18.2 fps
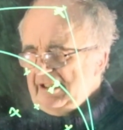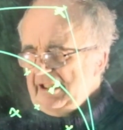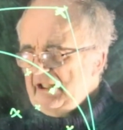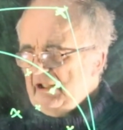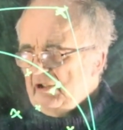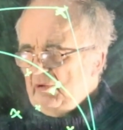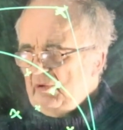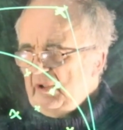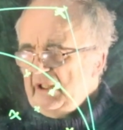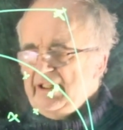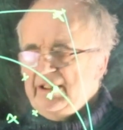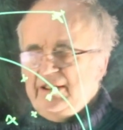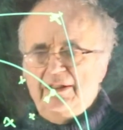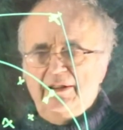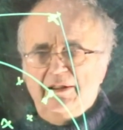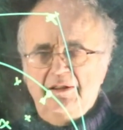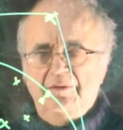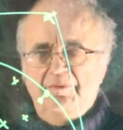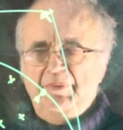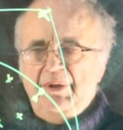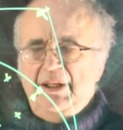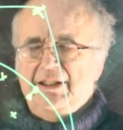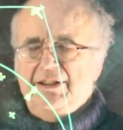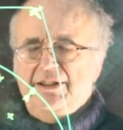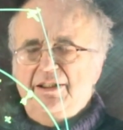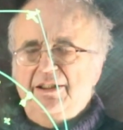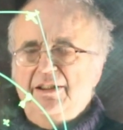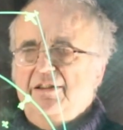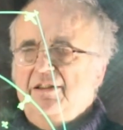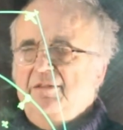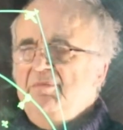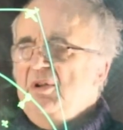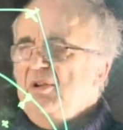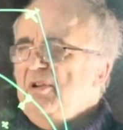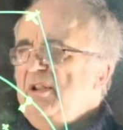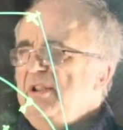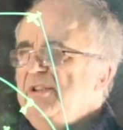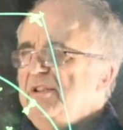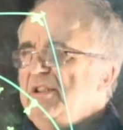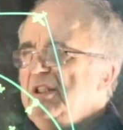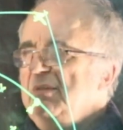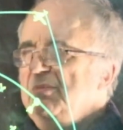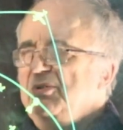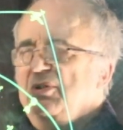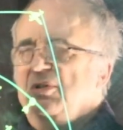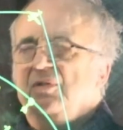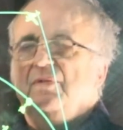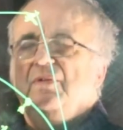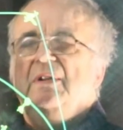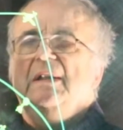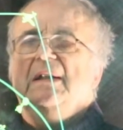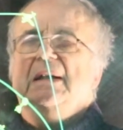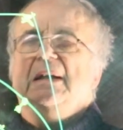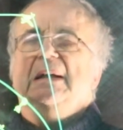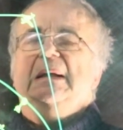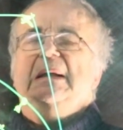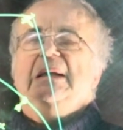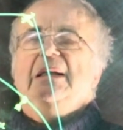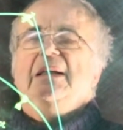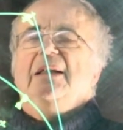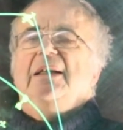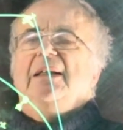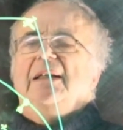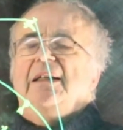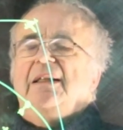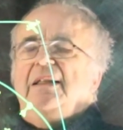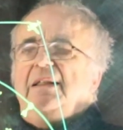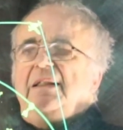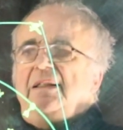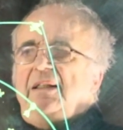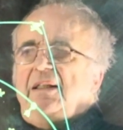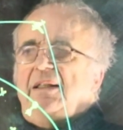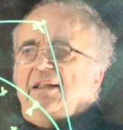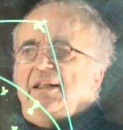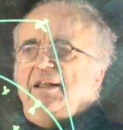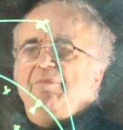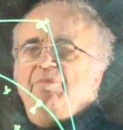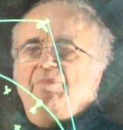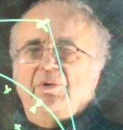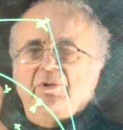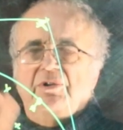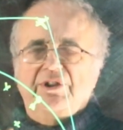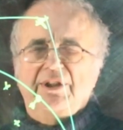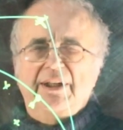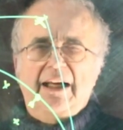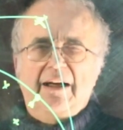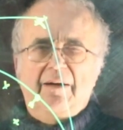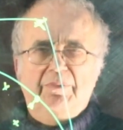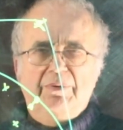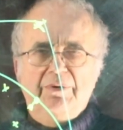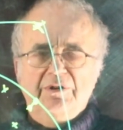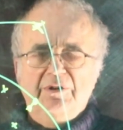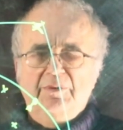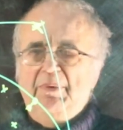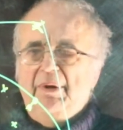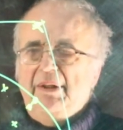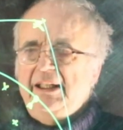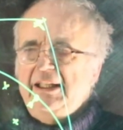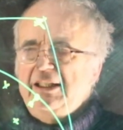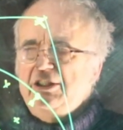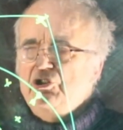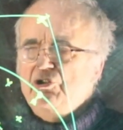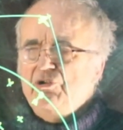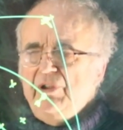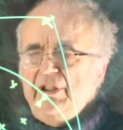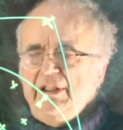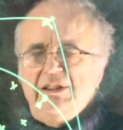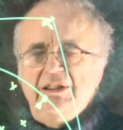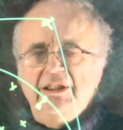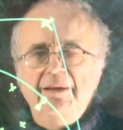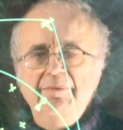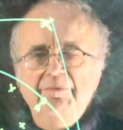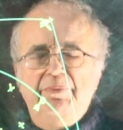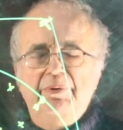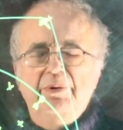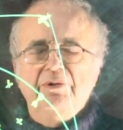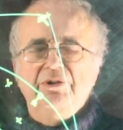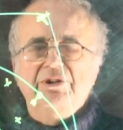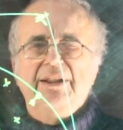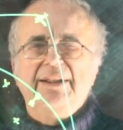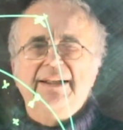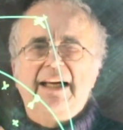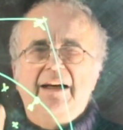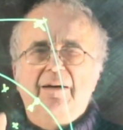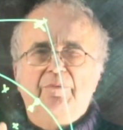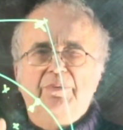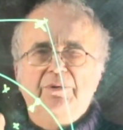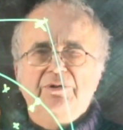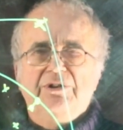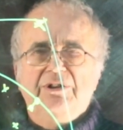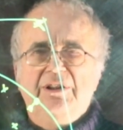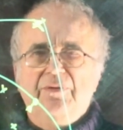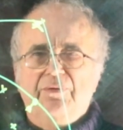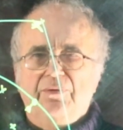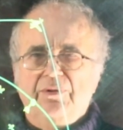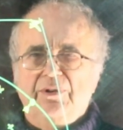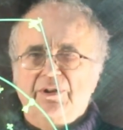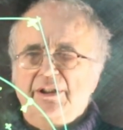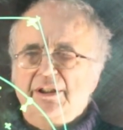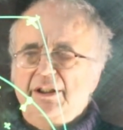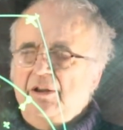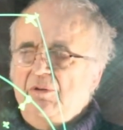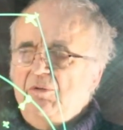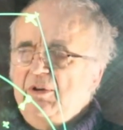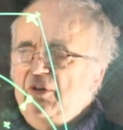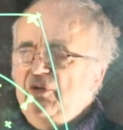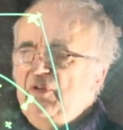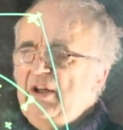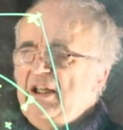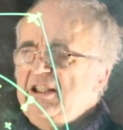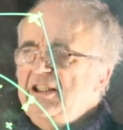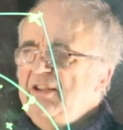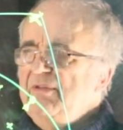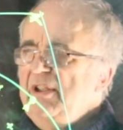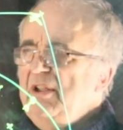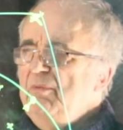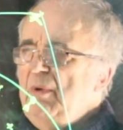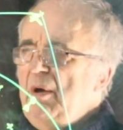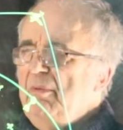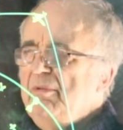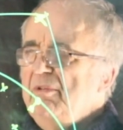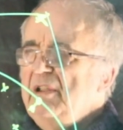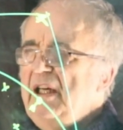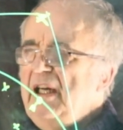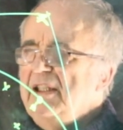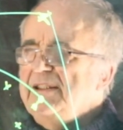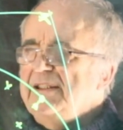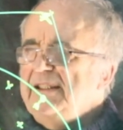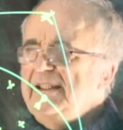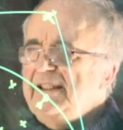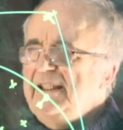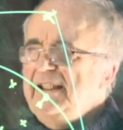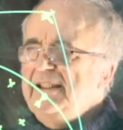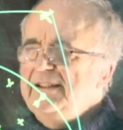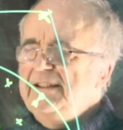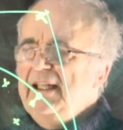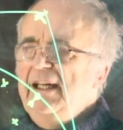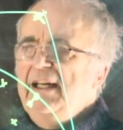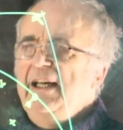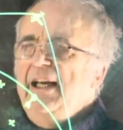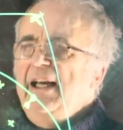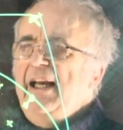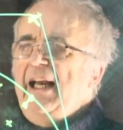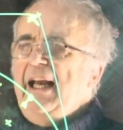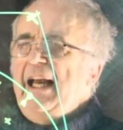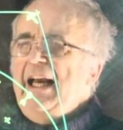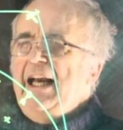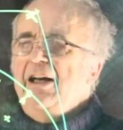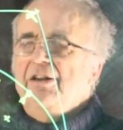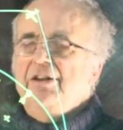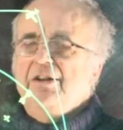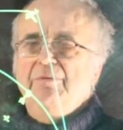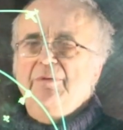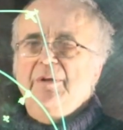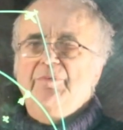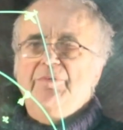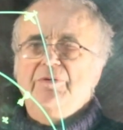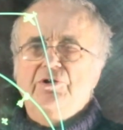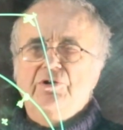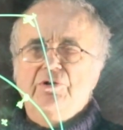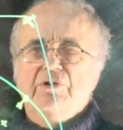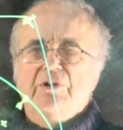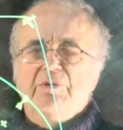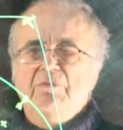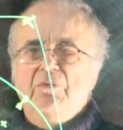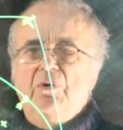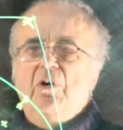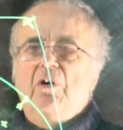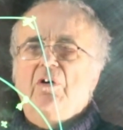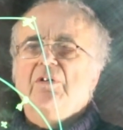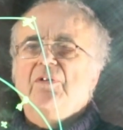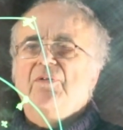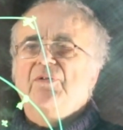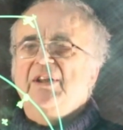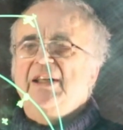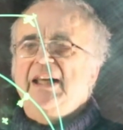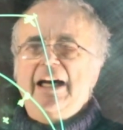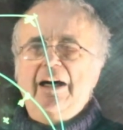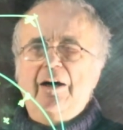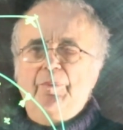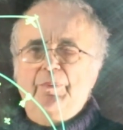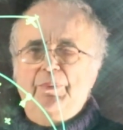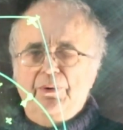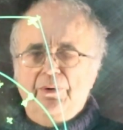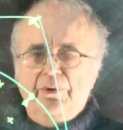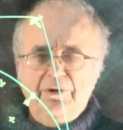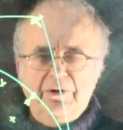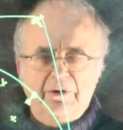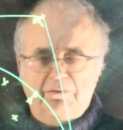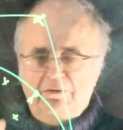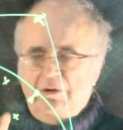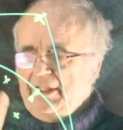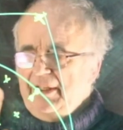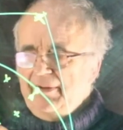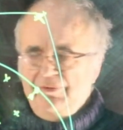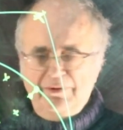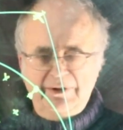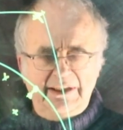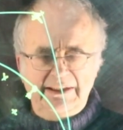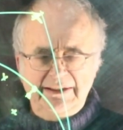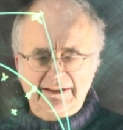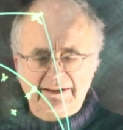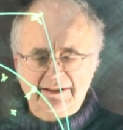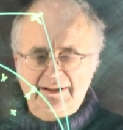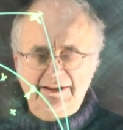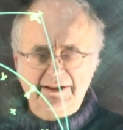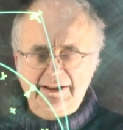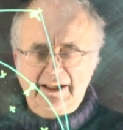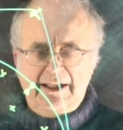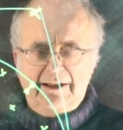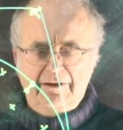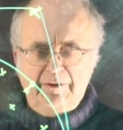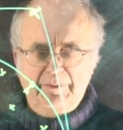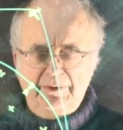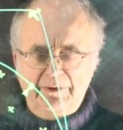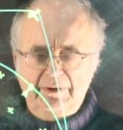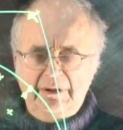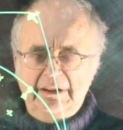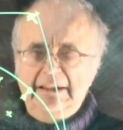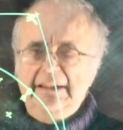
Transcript: increase the complexity of the model in terms of inputs and outputs, but it treats inputs and outputs differently. Effectively, what we're asking is, how can we produce more of the output, whatever it is that's desirable,